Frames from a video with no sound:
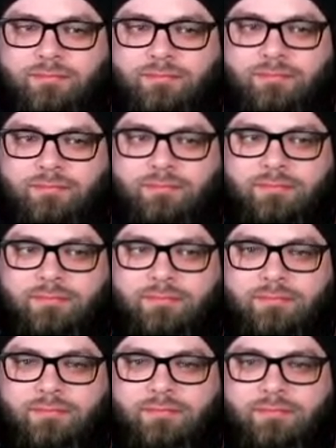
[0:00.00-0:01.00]

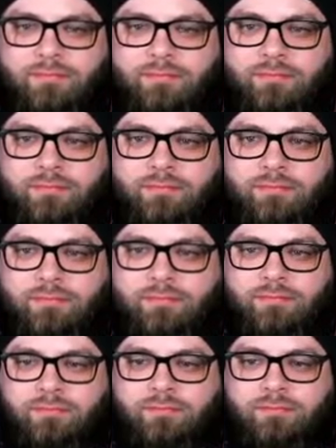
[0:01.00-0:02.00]

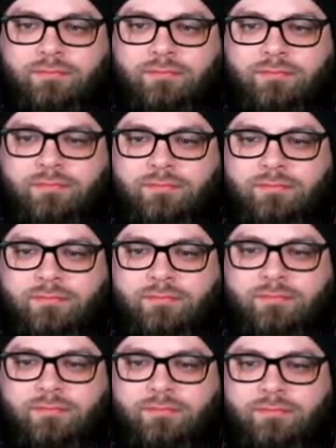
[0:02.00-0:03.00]

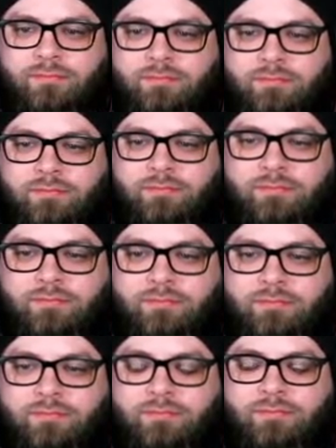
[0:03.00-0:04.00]

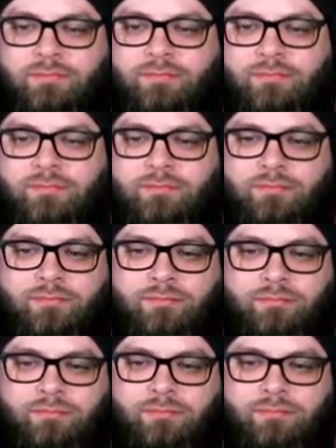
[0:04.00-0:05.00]

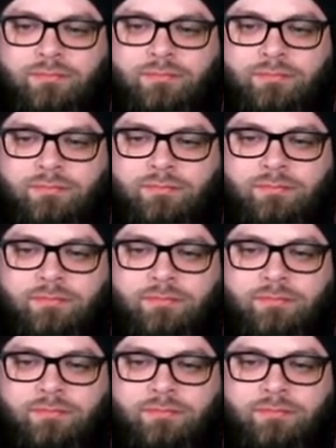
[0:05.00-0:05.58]
The person shown says nothing.